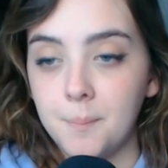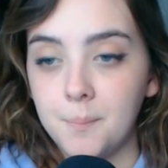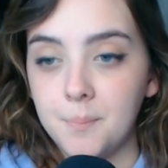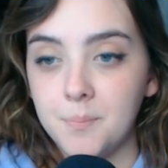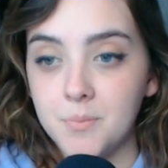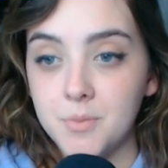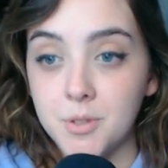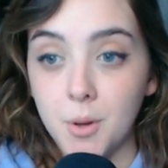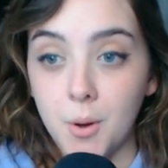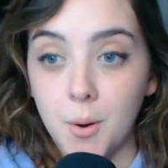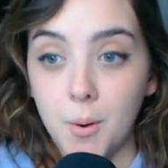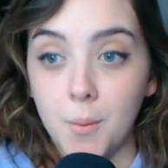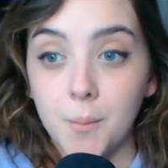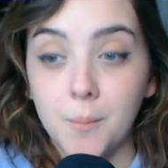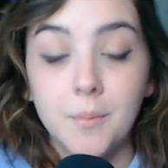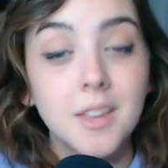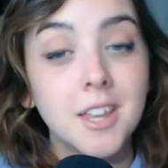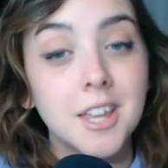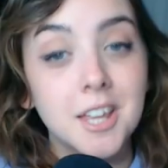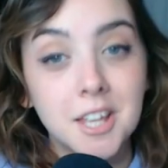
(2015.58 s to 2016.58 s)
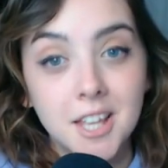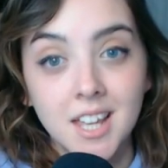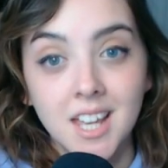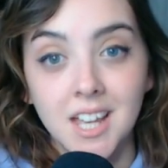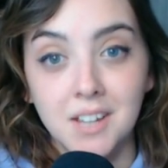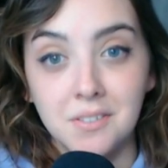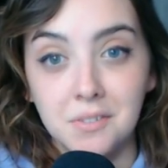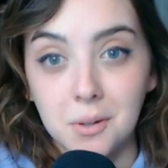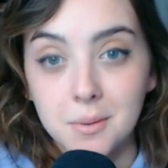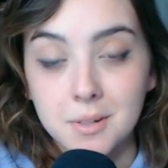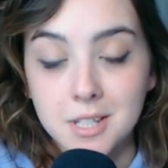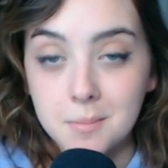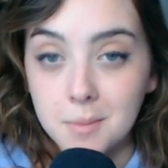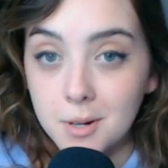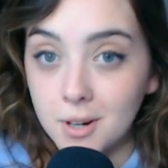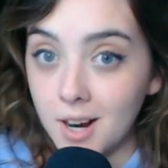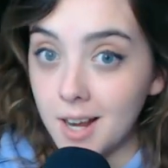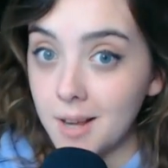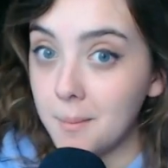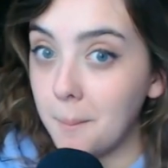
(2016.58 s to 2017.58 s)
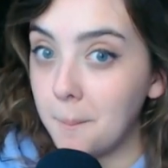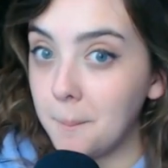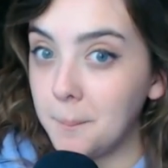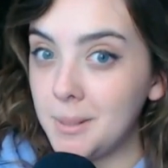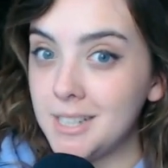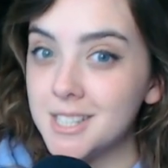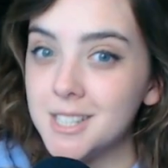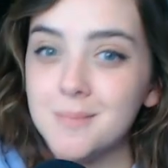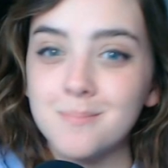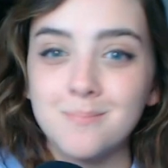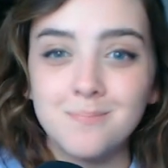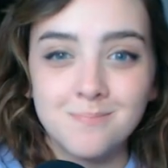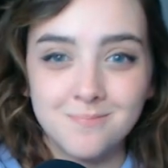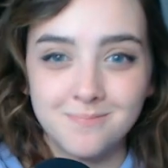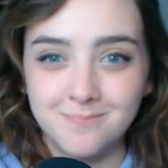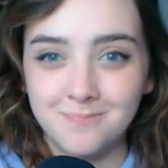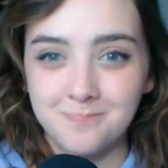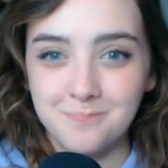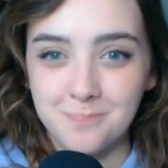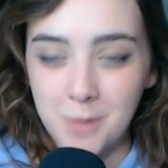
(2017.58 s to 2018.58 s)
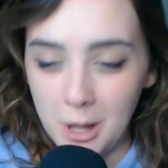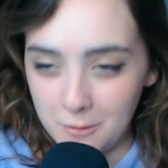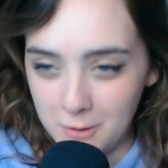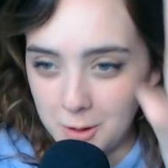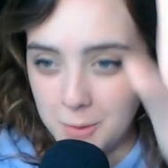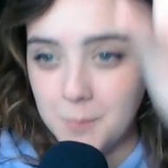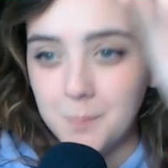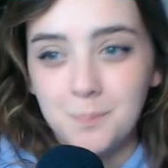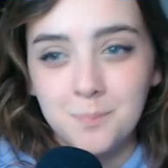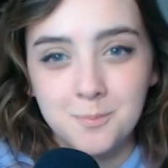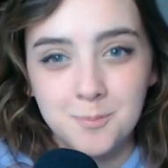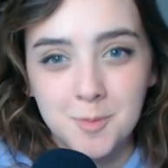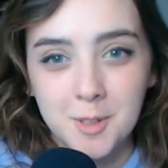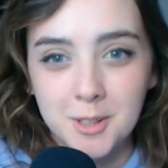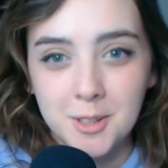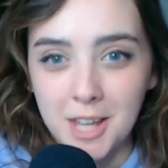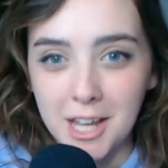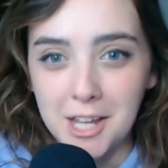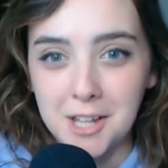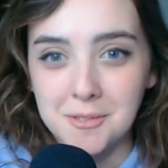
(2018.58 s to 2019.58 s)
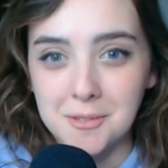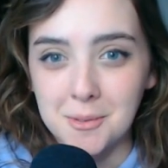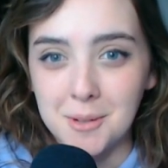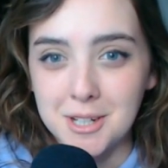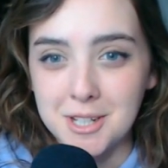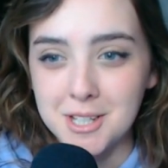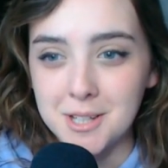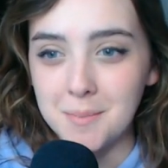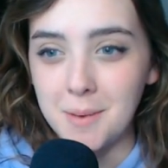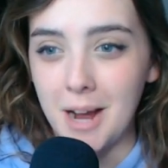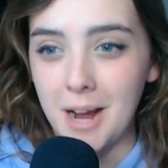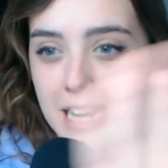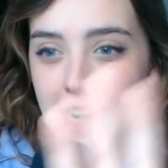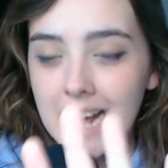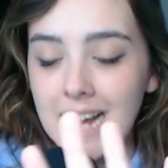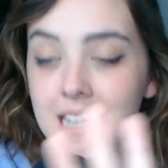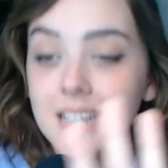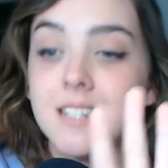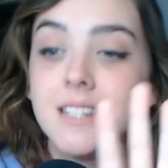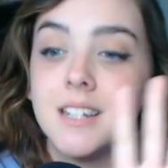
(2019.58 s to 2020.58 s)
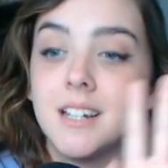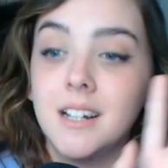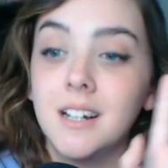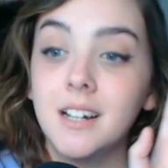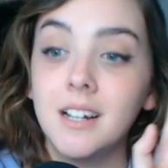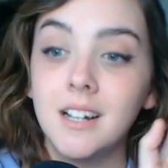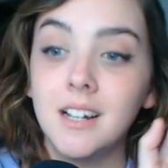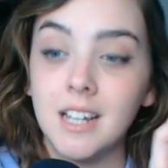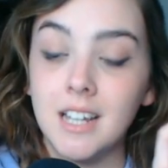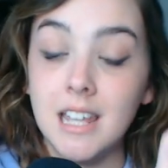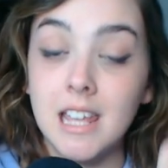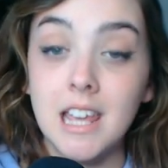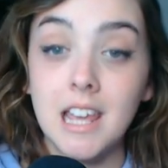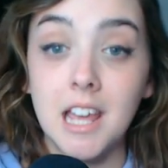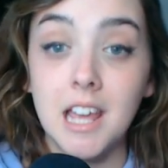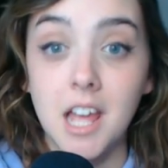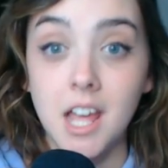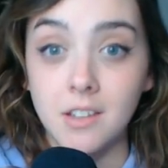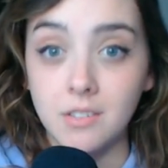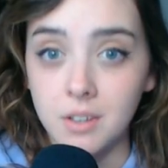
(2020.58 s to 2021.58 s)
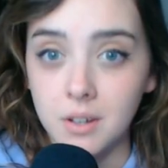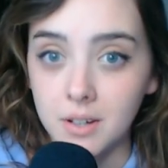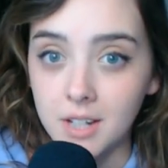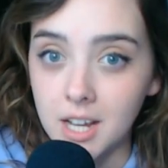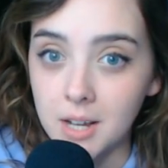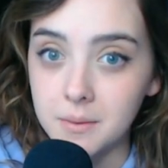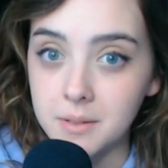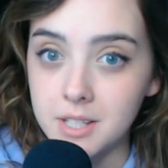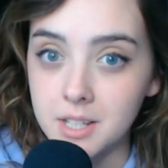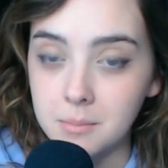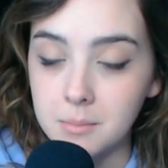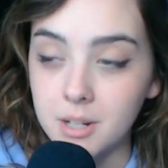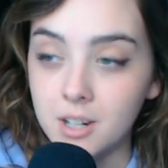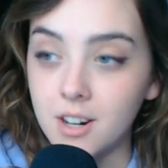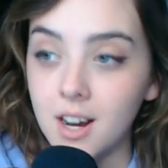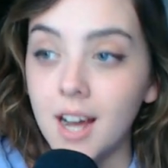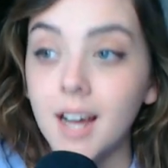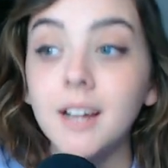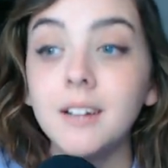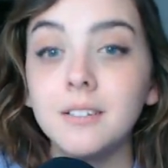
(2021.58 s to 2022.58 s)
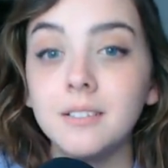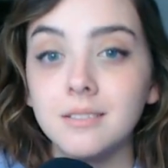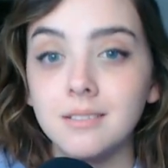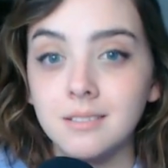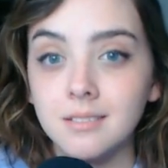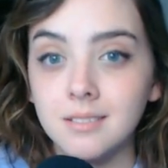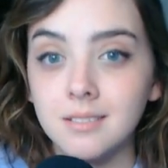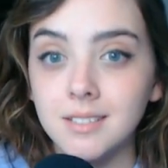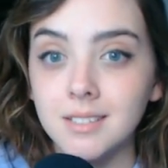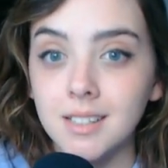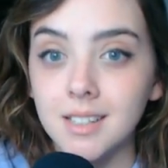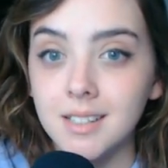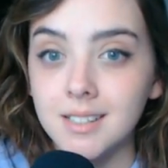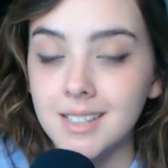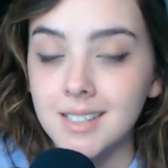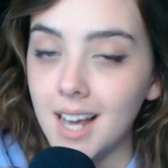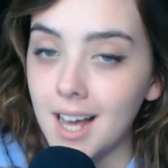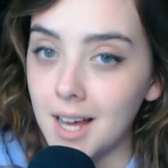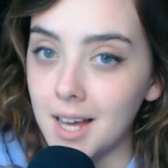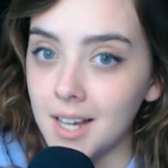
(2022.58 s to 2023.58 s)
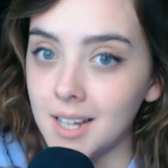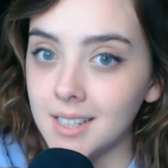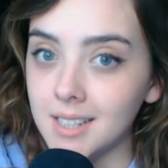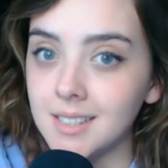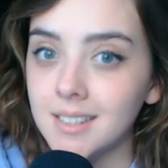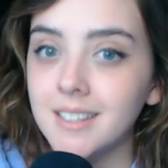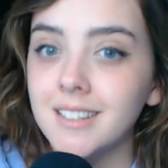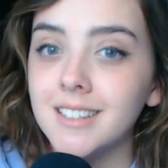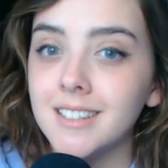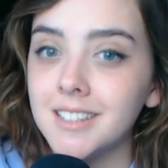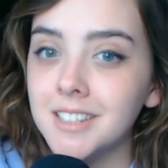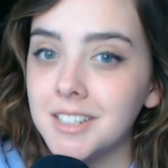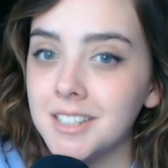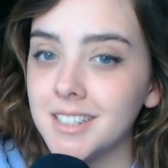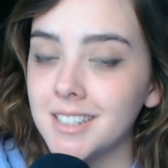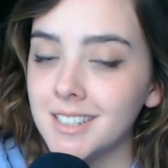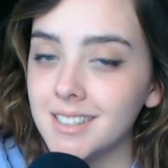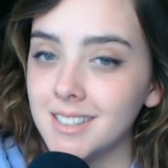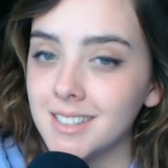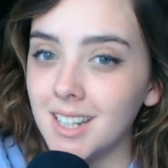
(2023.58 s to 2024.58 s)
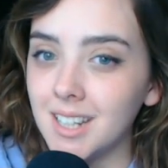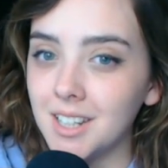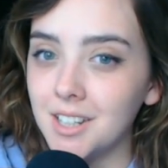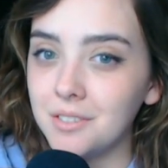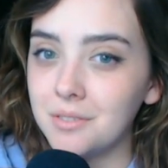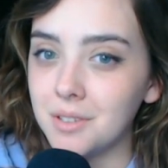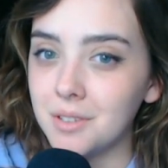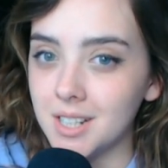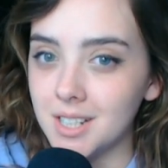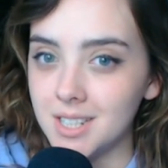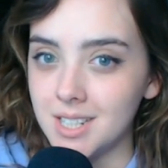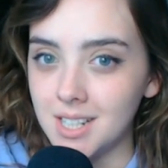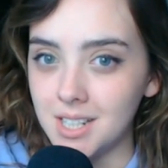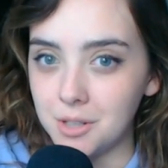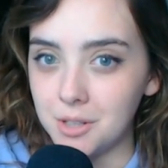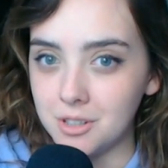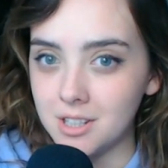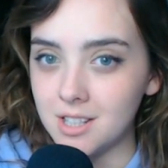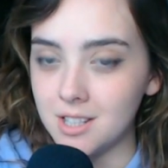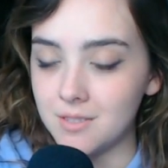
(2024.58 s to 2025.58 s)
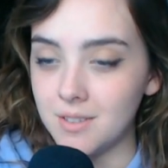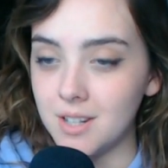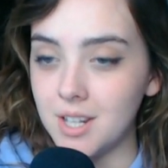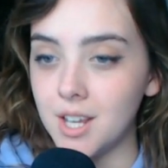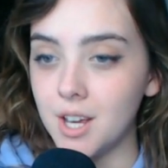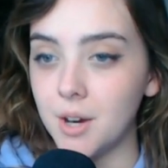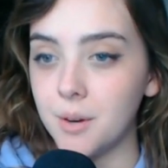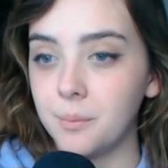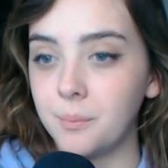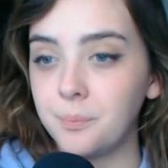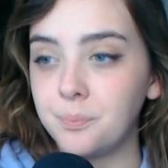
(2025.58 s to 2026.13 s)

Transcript: So if you don't want to see me cry, peace. Love you. Thank you for watching the podcast. If you're okay with seeing me cry, hi. Thank you for continuing this video.